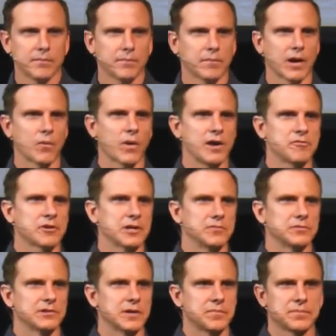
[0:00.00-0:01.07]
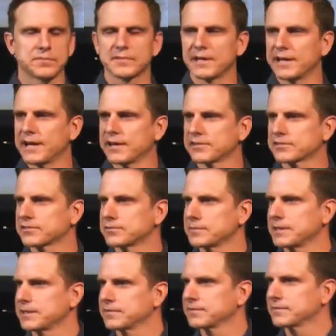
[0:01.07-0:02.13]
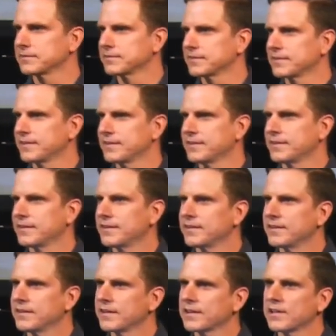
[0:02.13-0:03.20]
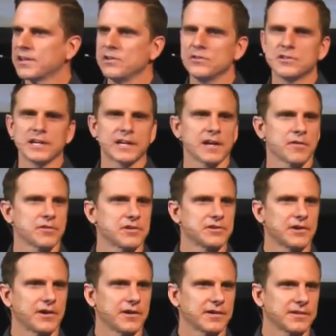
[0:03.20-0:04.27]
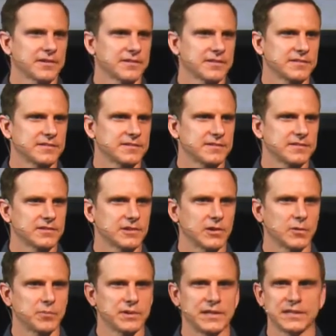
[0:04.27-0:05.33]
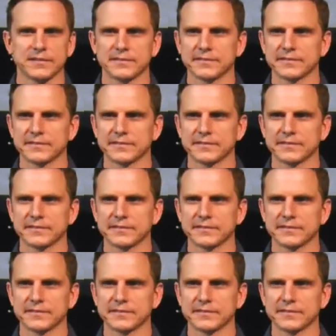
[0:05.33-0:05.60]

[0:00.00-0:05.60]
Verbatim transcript: my wife comes up and asks me, Can you take out the dog to go pee?